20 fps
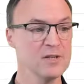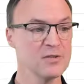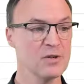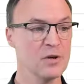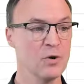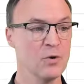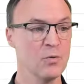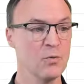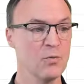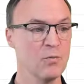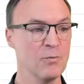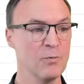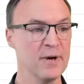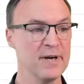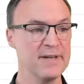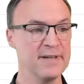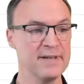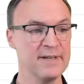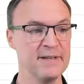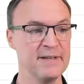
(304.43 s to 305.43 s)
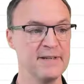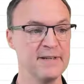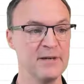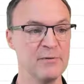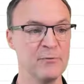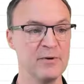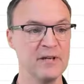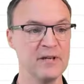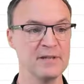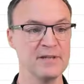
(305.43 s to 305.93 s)
So what it did, it
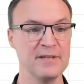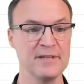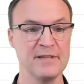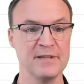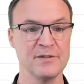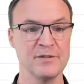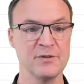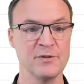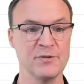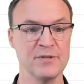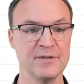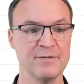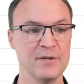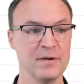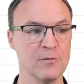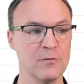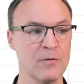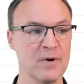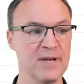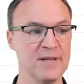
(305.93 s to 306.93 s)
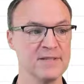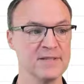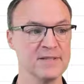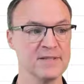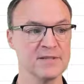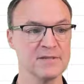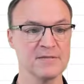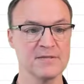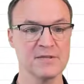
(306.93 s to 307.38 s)
would look at the two different ones.